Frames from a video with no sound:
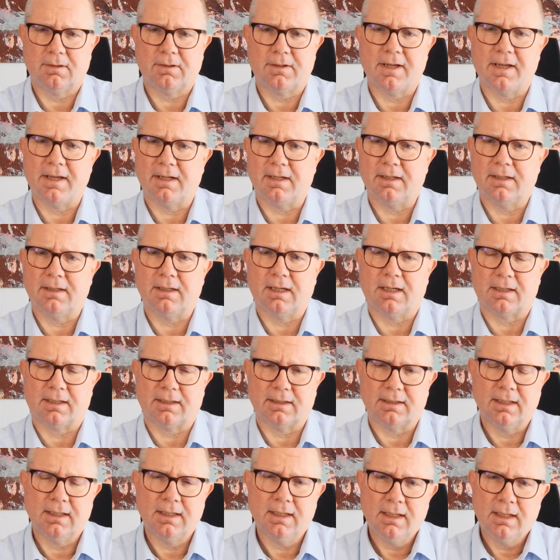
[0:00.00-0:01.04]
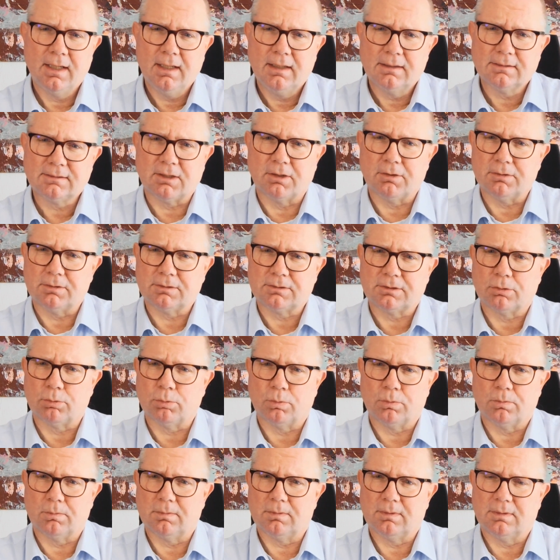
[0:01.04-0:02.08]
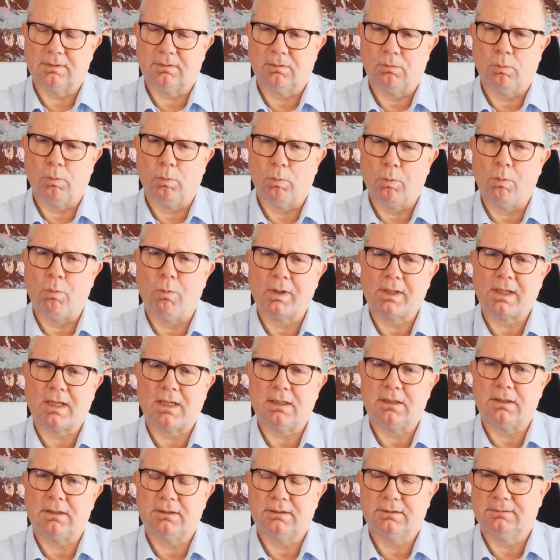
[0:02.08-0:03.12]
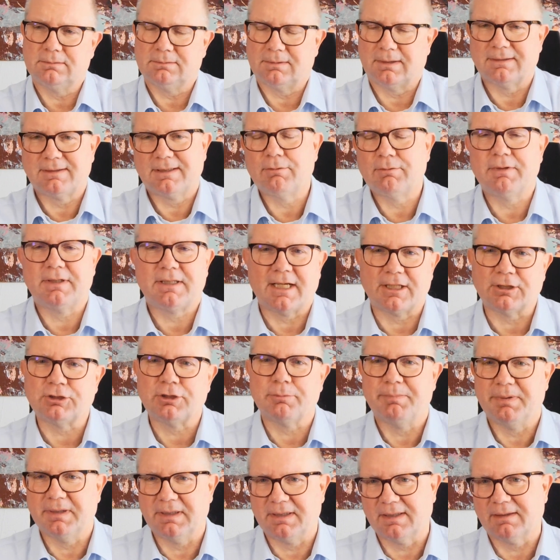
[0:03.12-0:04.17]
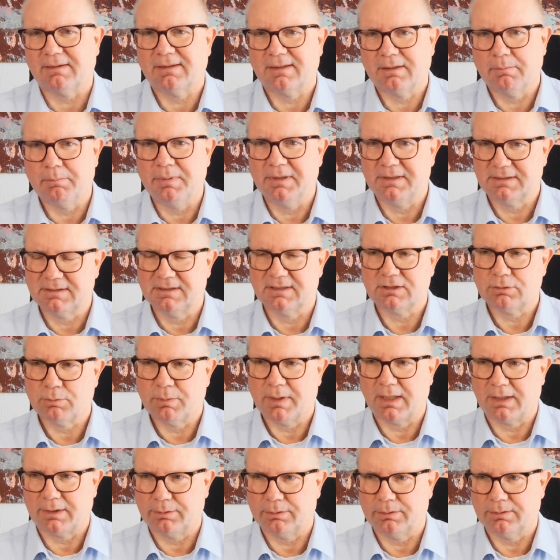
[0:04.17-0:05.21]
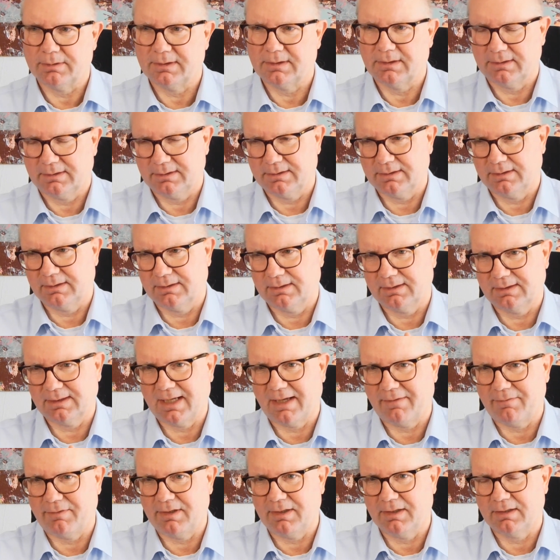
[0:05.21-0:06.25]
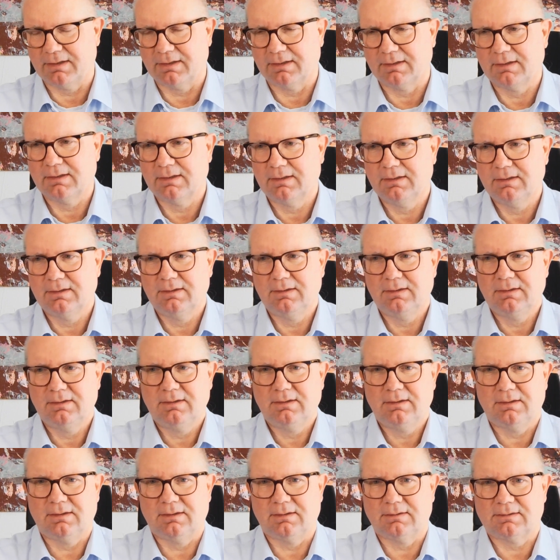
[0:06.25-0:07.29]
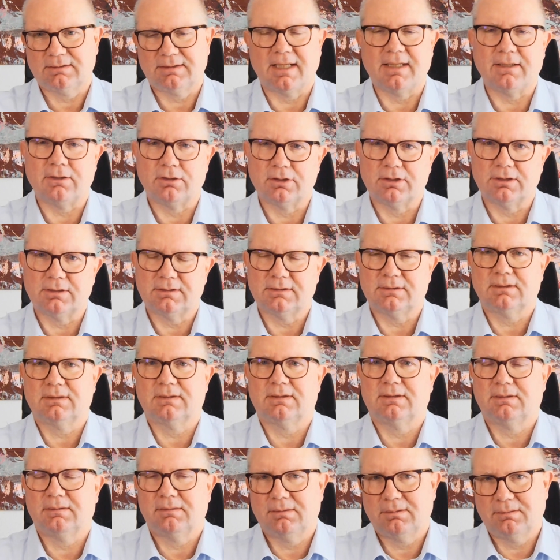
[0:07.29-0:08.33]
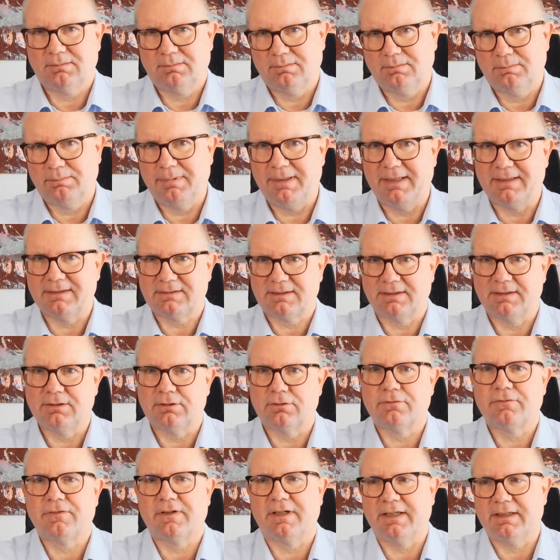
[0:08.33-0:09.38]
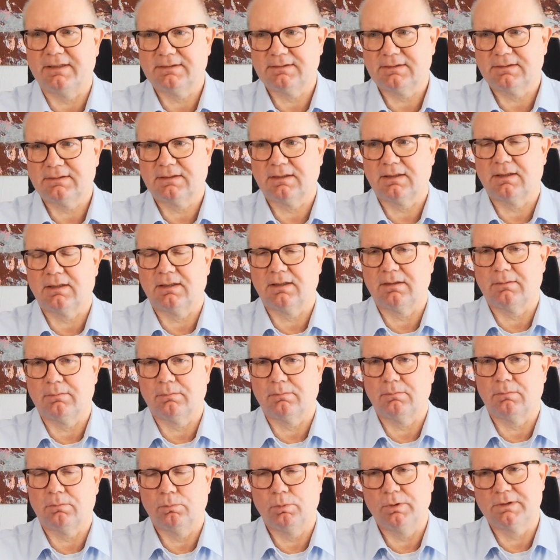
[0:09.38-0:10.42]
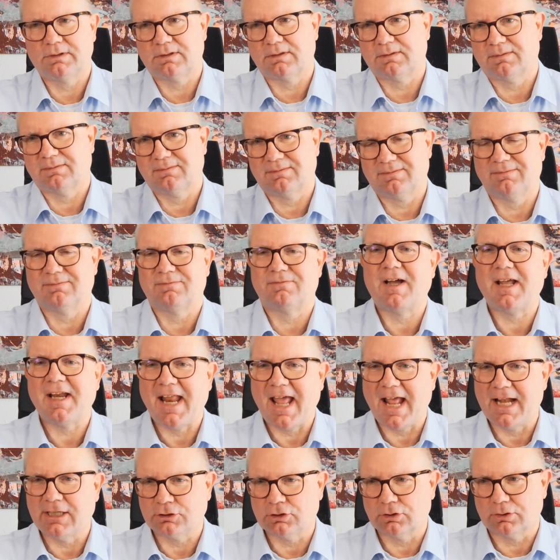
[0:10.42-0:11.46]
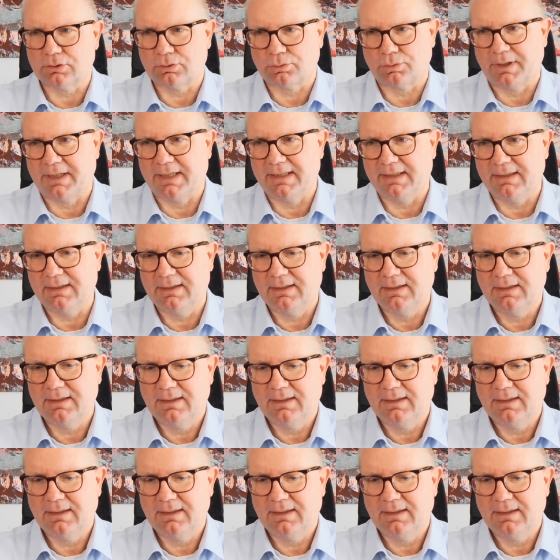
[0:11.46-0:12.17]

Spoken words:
Okay, got it. So what are, I think we touched a bit there, the business value in having a standards-based interface with financial grade.